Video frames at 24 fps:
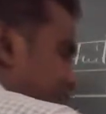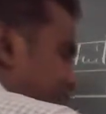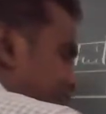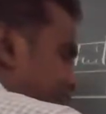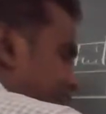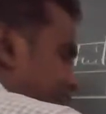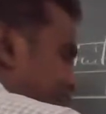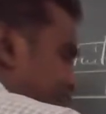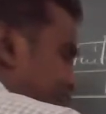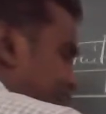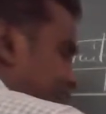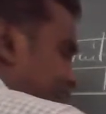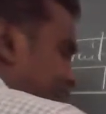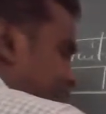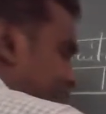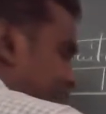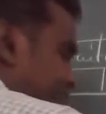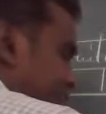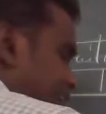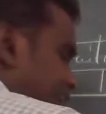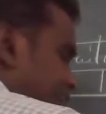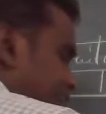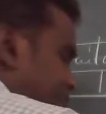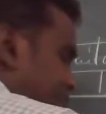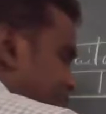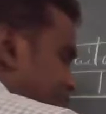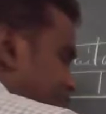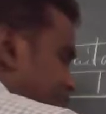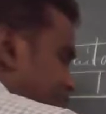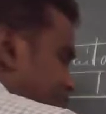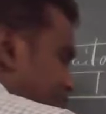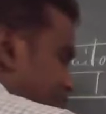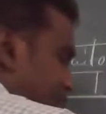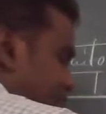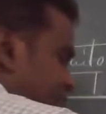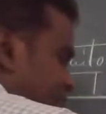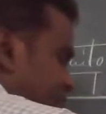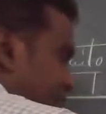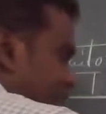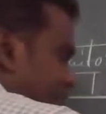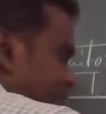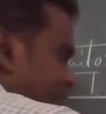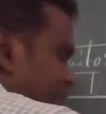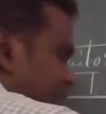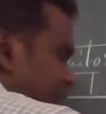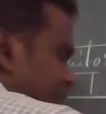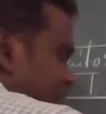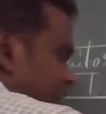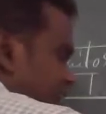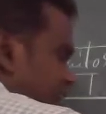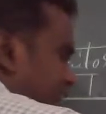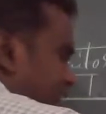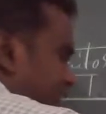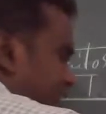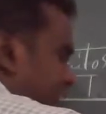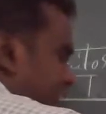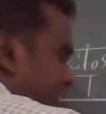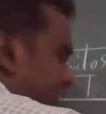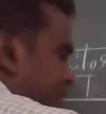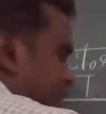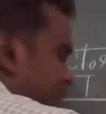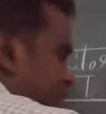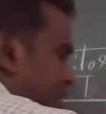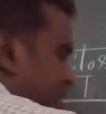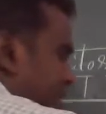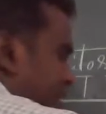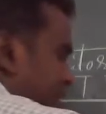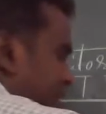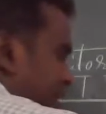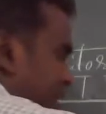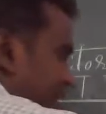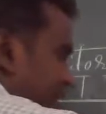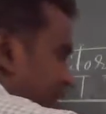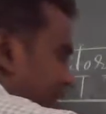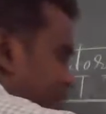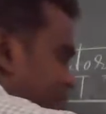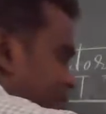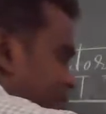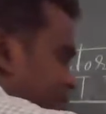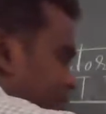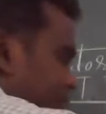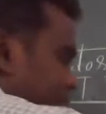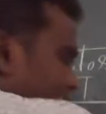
It is also called intermedin hormone.